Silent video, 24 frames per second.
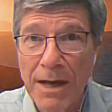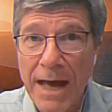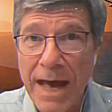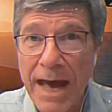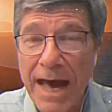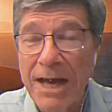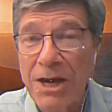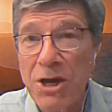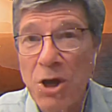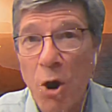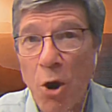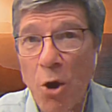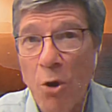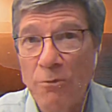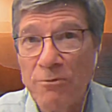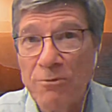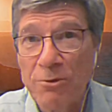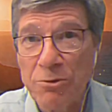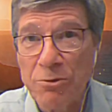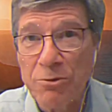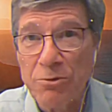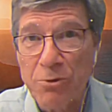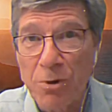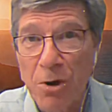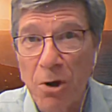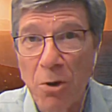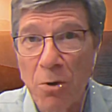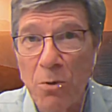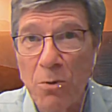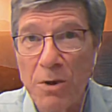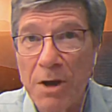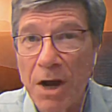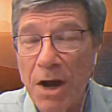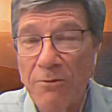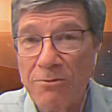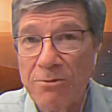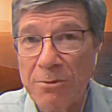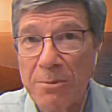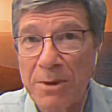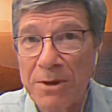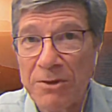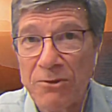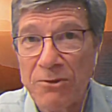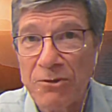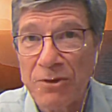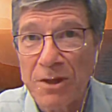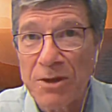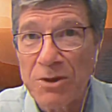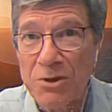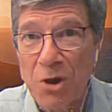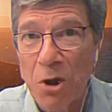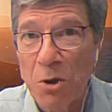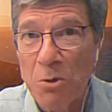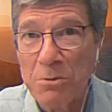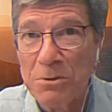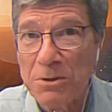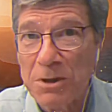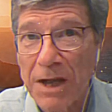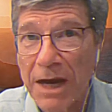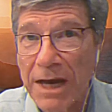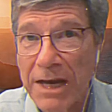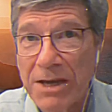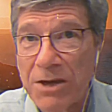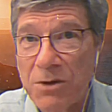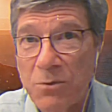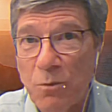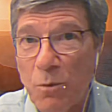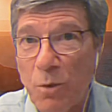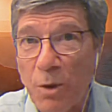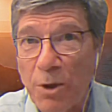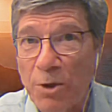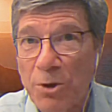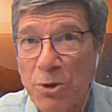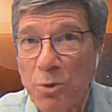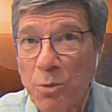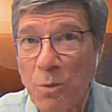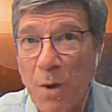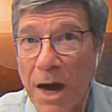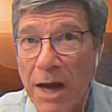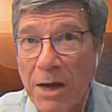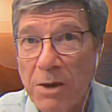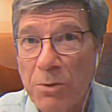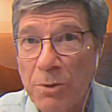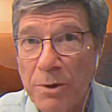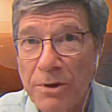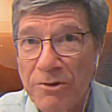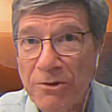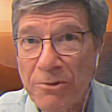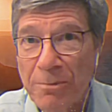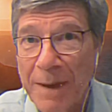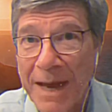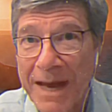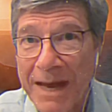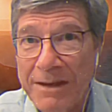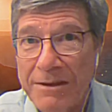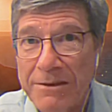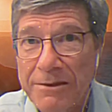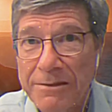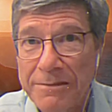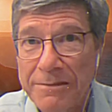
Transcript: and overthrow governments that don't like where you want to expand.